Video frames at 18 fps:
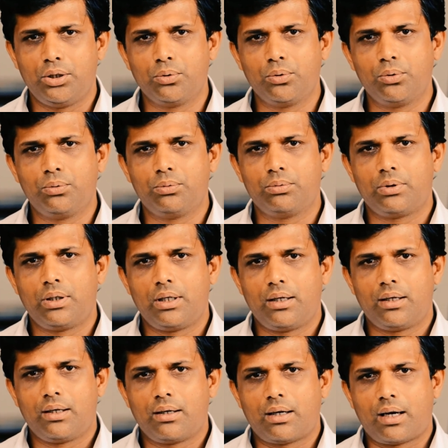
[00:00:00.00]

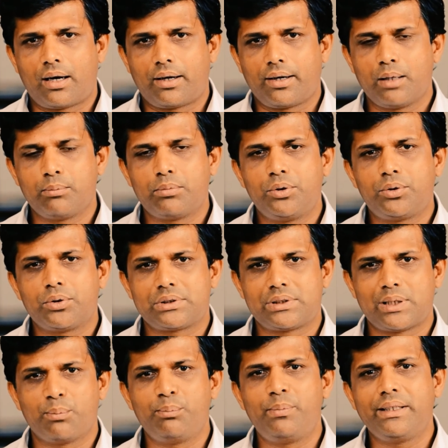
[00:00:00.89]
you are able
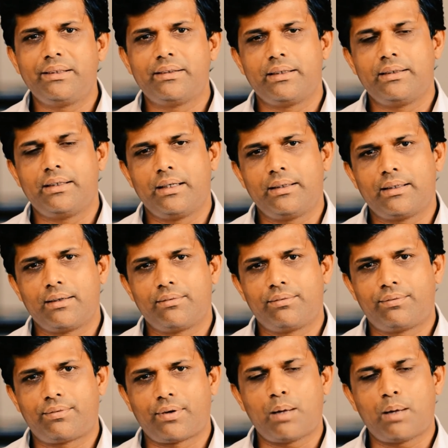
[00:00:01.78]
to submit the data